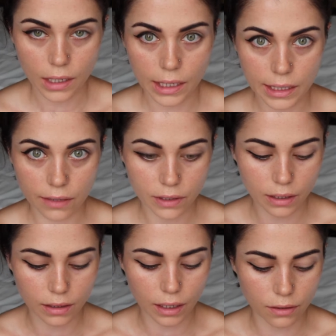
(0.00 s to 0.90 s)
I never
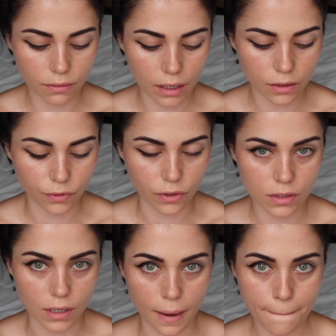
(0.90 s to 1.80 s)
get liner right the
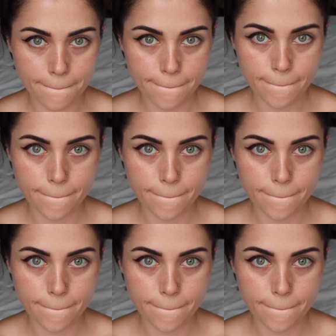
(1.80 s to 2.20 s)
first time.